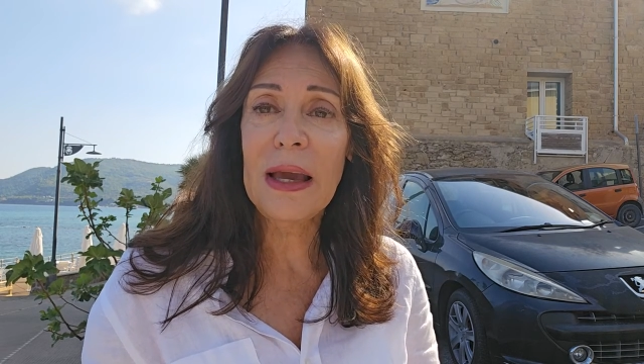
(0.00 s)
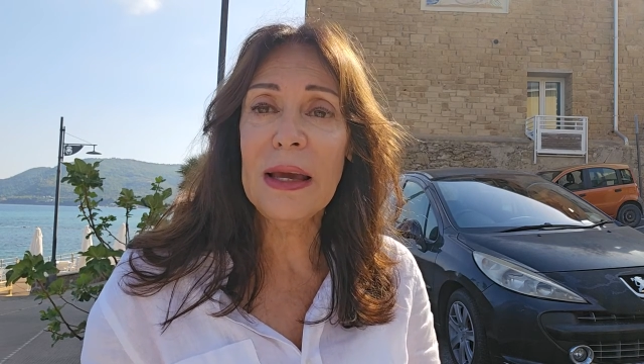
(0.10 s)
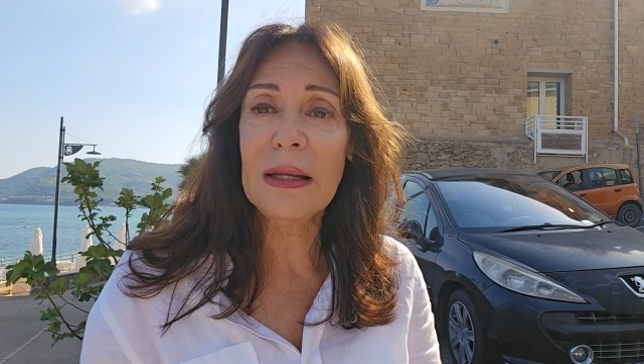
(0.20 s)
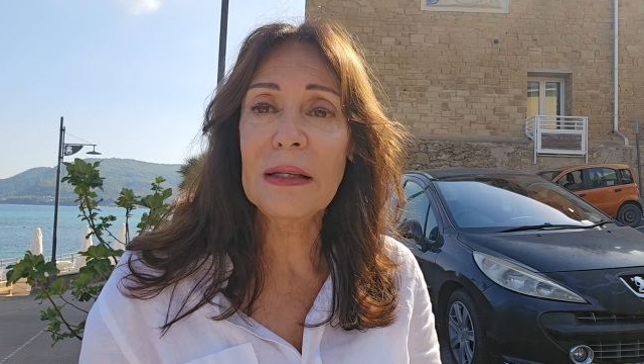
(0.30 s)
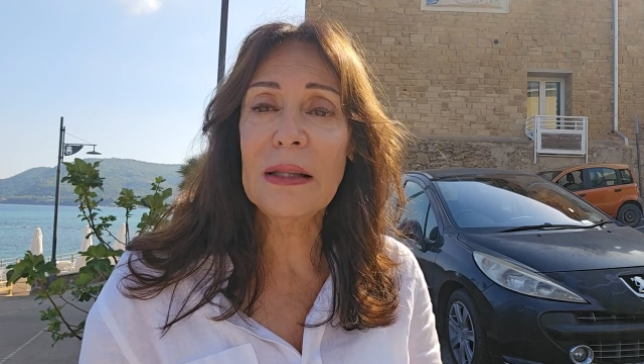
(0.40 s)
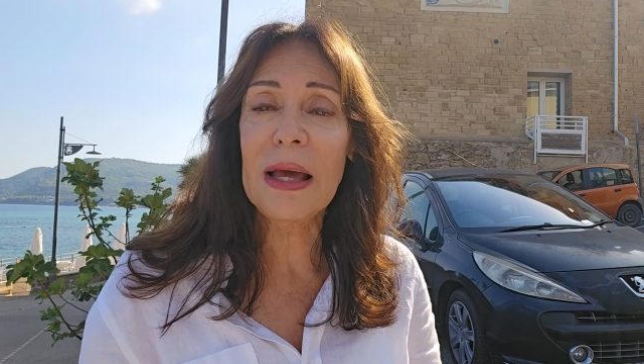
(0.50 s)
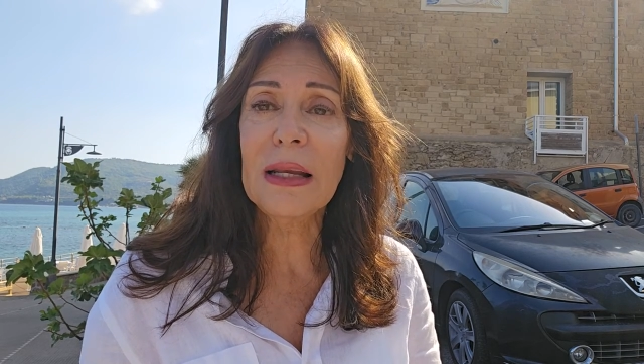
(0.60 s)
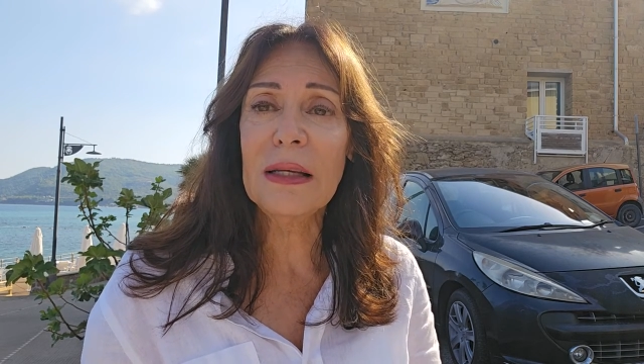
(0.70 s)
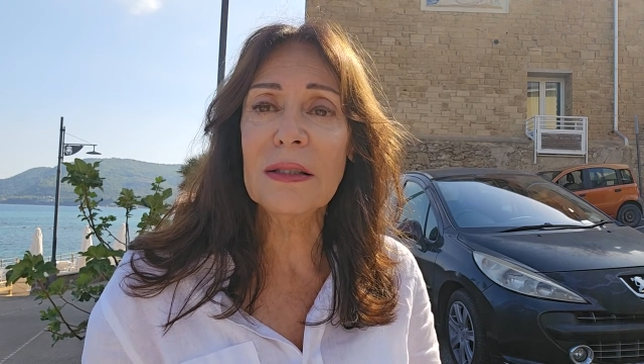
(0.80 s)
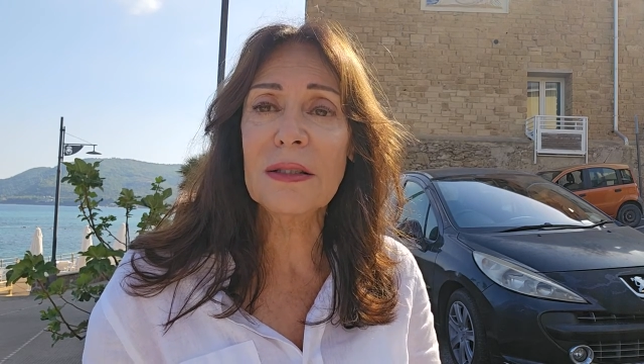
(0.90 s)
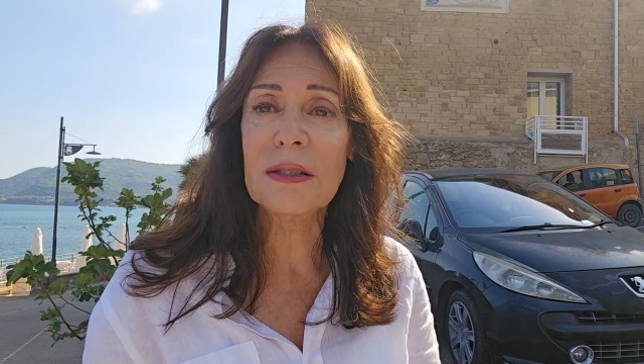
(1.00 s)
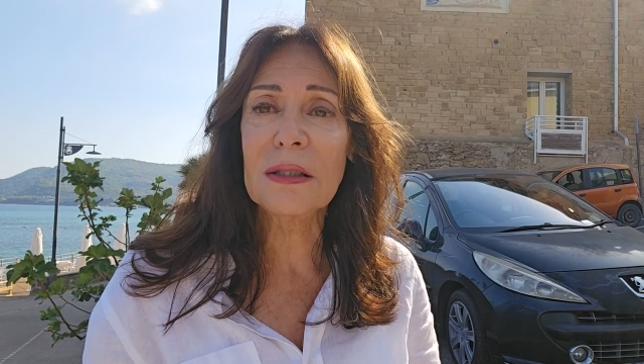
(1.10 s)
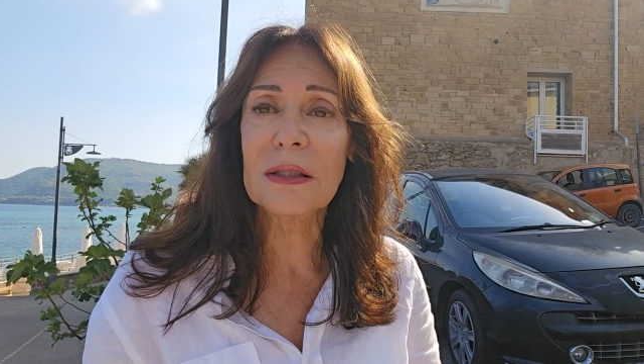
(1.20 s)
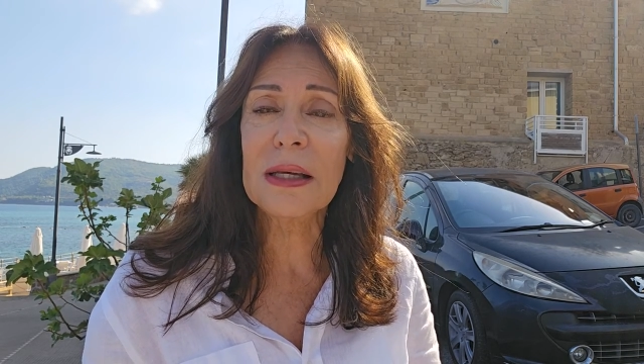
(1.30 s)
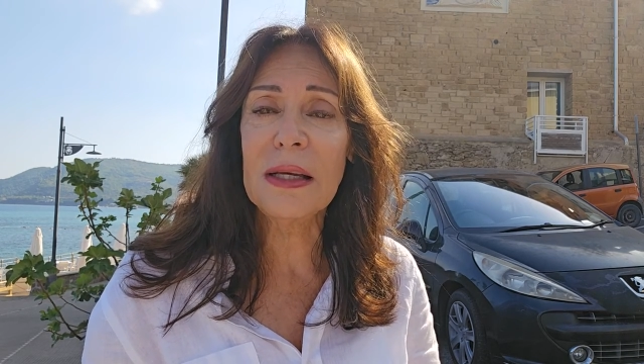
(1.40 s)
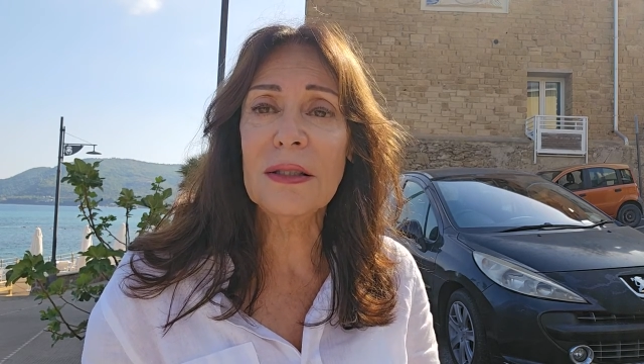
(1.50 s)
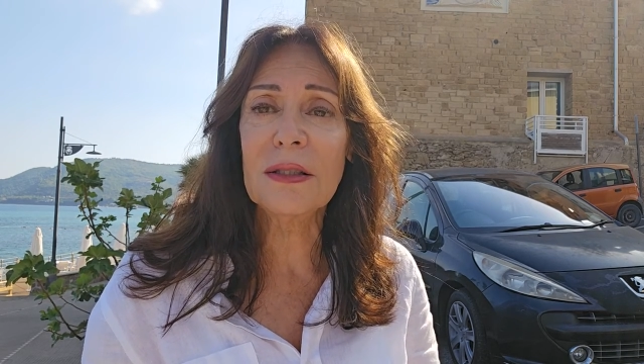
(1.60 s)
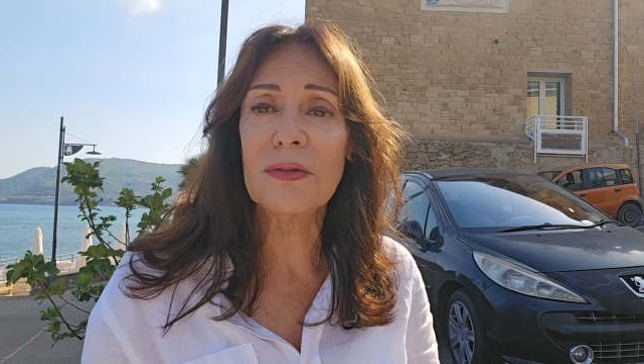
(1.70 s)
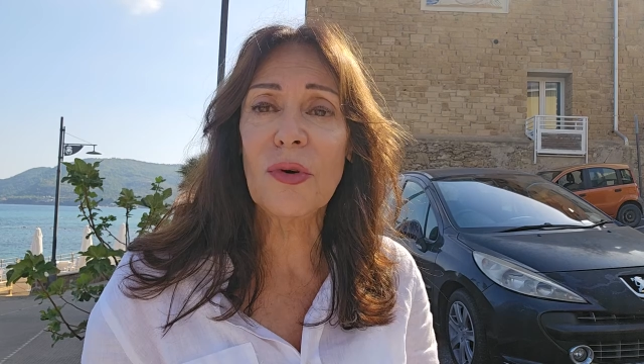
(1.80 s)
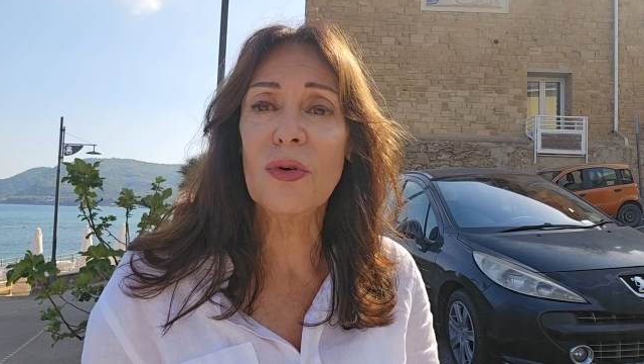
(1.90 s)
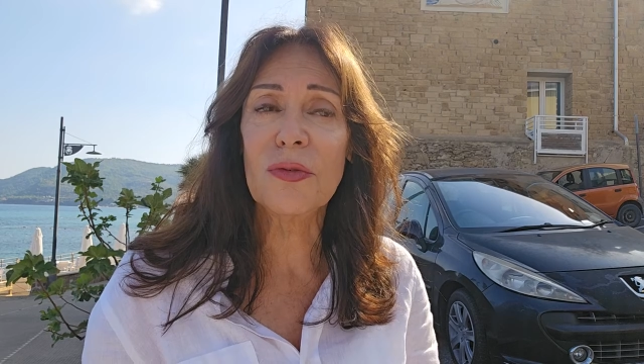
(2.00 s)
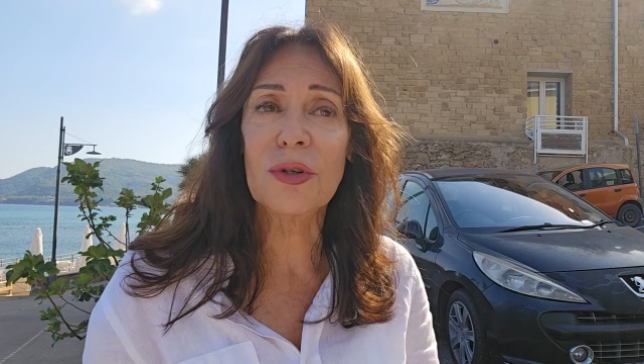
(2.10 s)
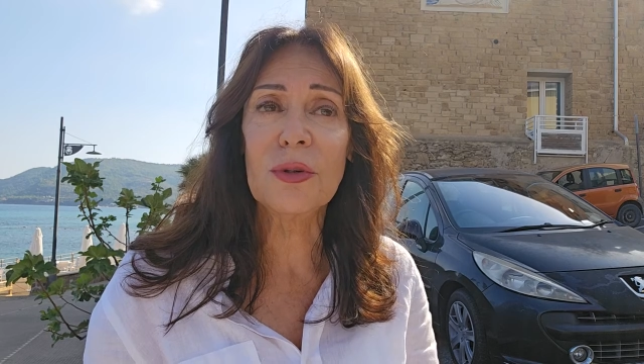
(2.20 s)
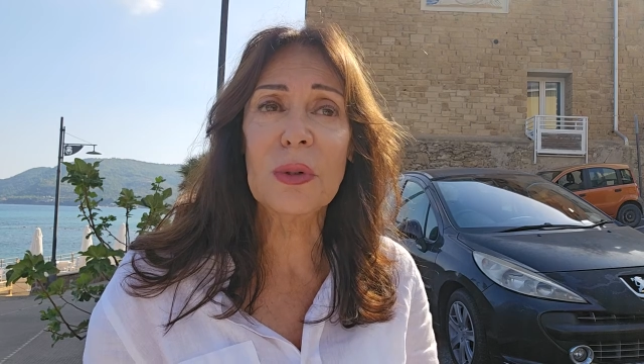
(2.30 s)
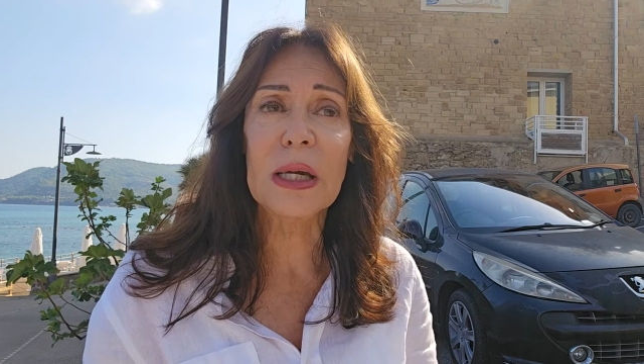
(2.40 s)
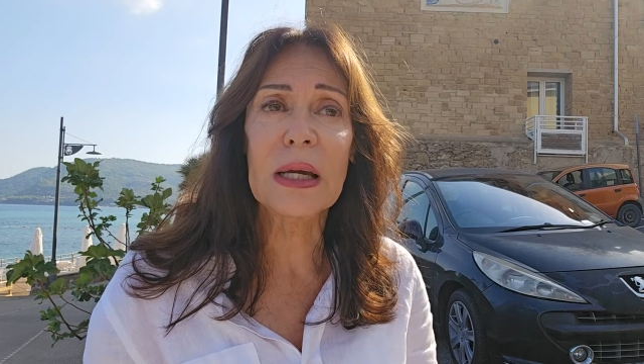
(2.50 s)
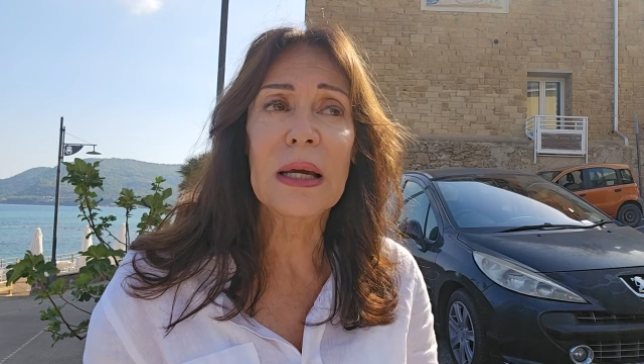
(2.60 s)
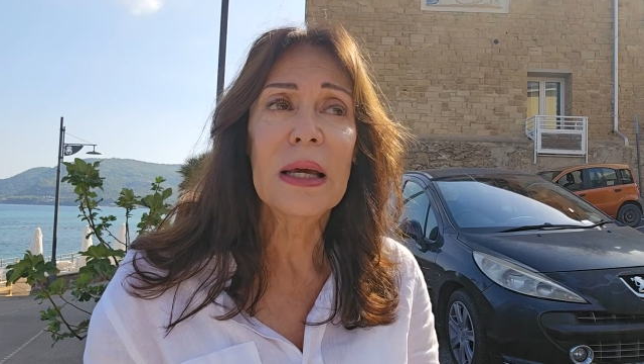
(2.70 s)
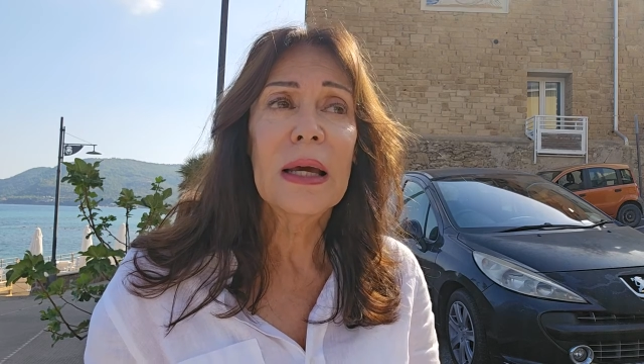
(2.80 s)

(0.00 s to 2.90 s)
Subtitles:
and that is a case of overdoing.